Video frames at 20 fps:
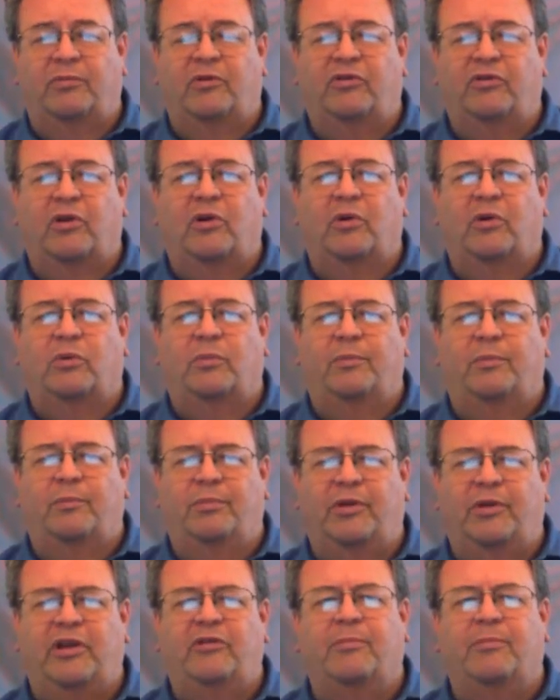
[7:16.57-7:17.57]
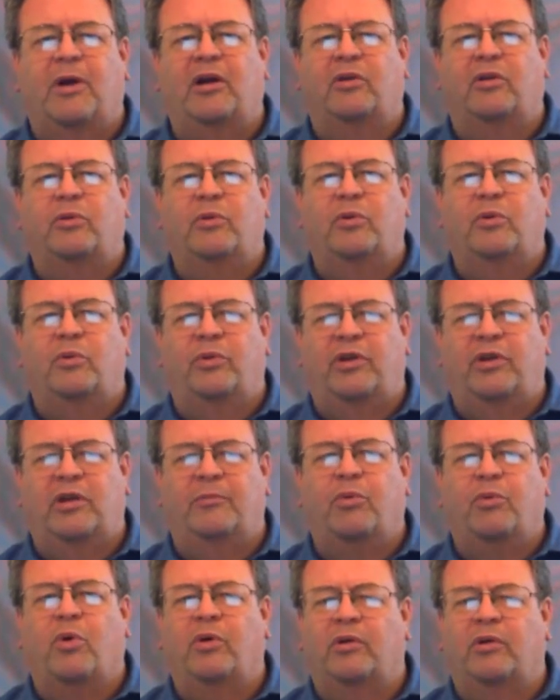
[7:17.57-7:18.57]
So please mark through the
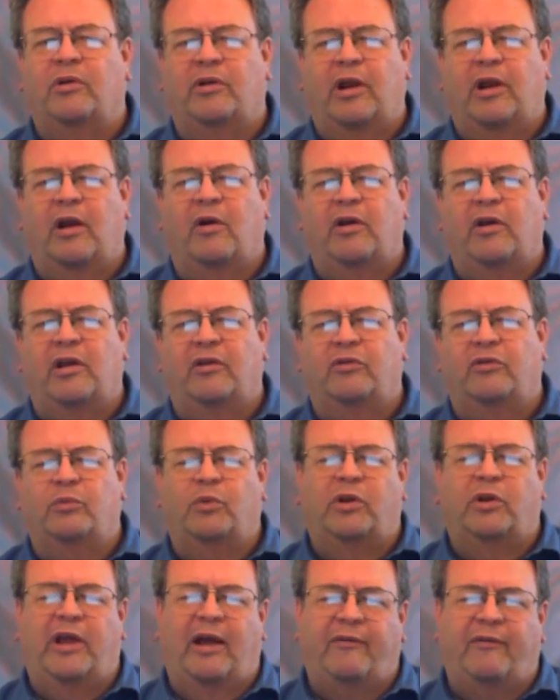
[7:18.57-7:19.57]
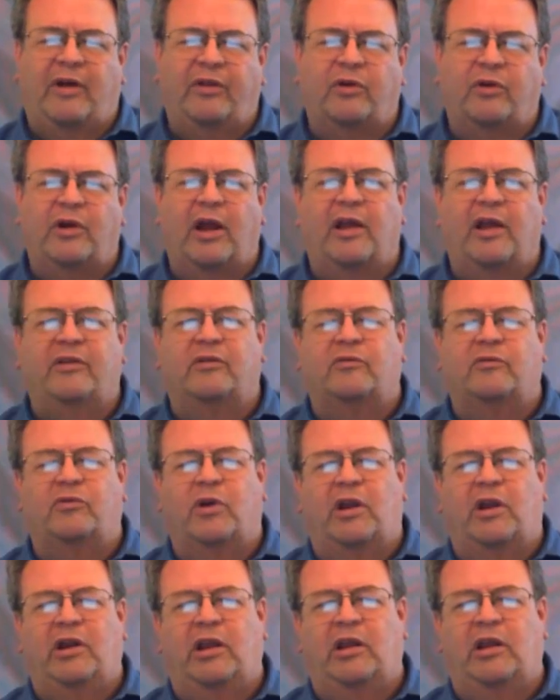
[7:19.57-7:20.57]
important areas. We'll have other kinds of
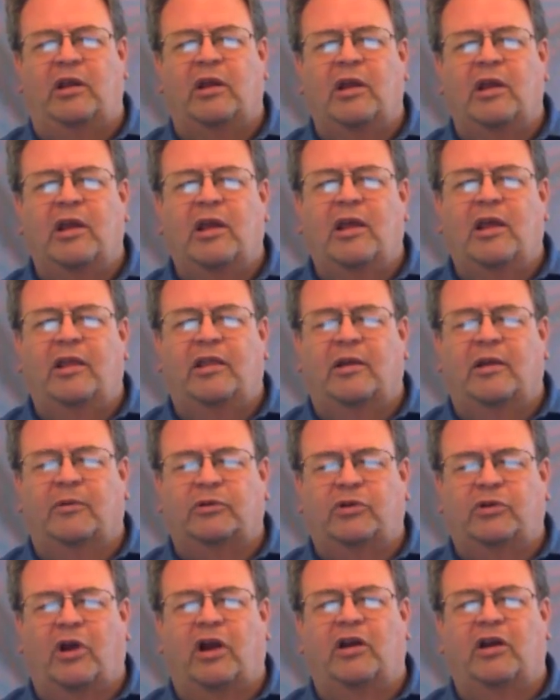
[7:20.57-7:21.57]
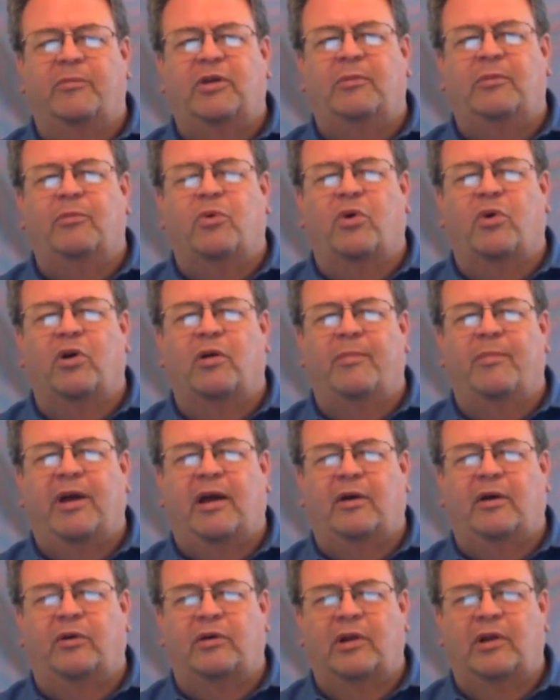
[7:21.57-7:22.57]
training that will talk a bit more
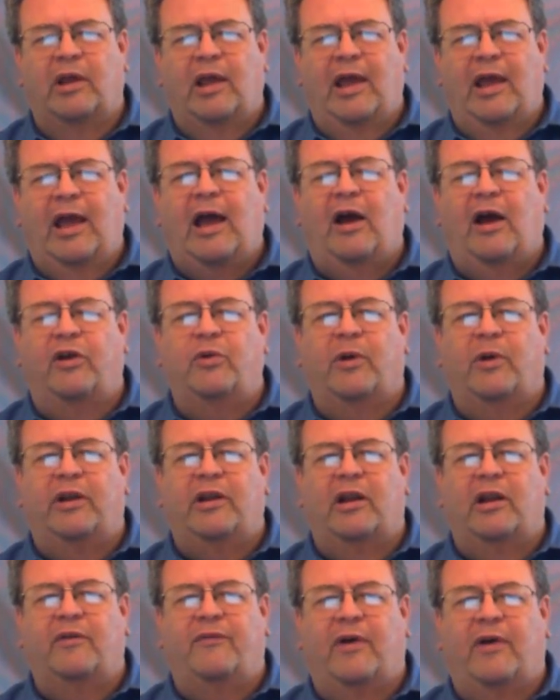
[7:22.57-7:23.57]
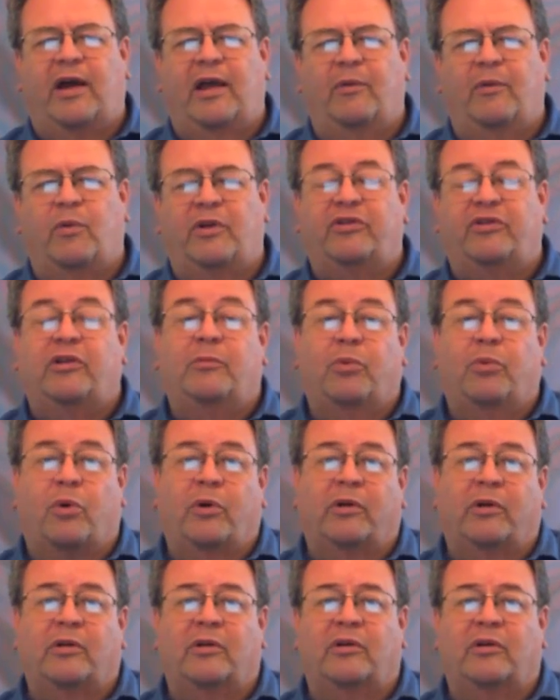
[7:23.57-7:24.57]
about how you identify what's
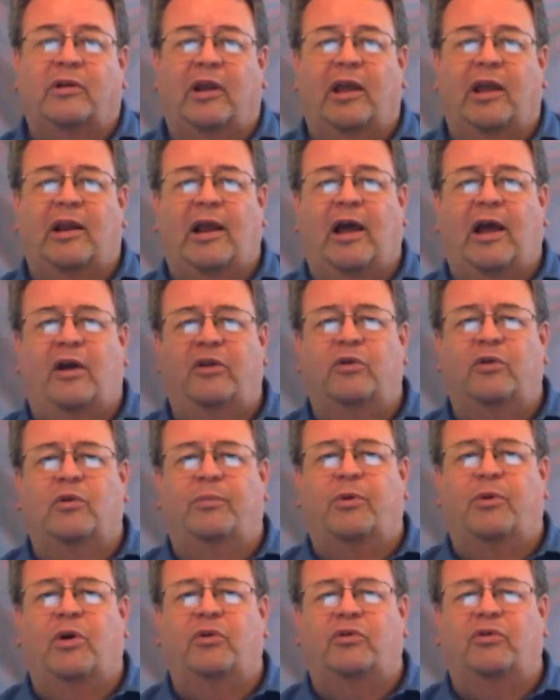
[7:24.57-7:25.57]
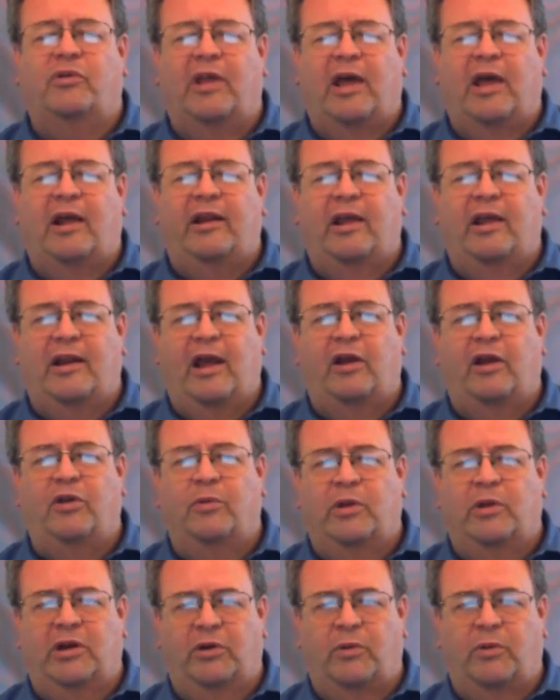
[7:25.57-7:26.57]
important and how you approach that and how
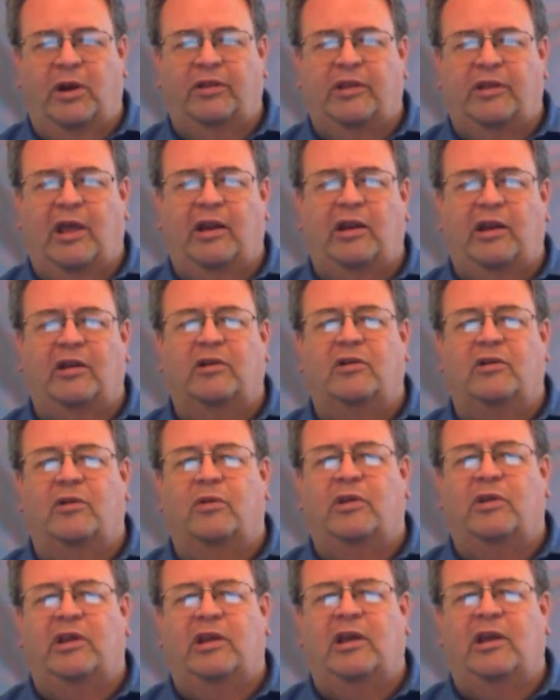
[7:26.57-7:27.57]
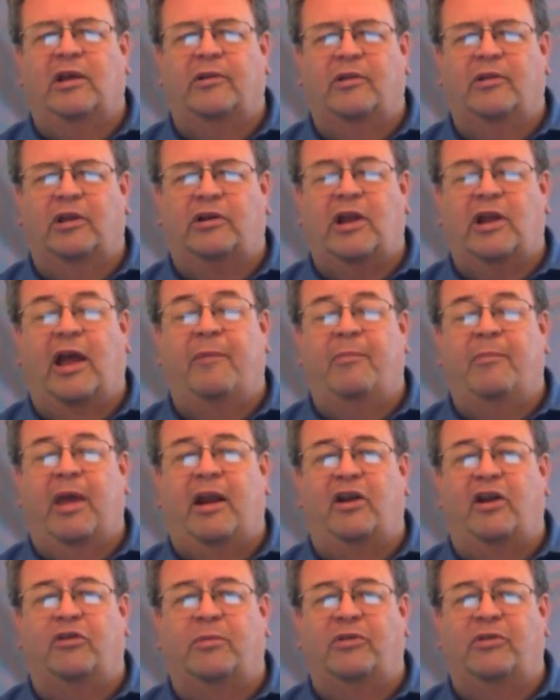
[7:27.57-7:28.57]
you integrate that into the time
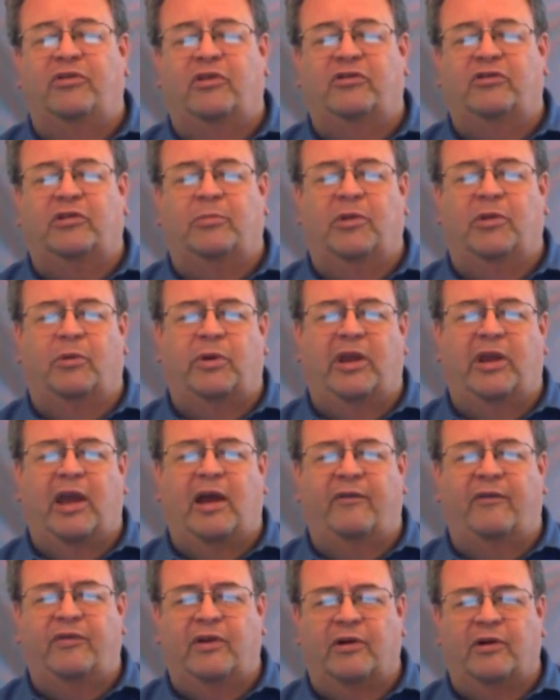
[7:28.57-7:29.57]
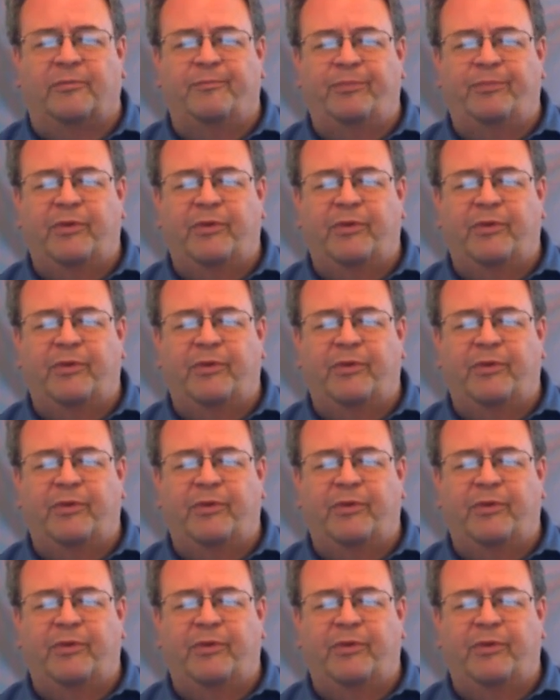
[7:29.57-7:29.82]
management system that we have here.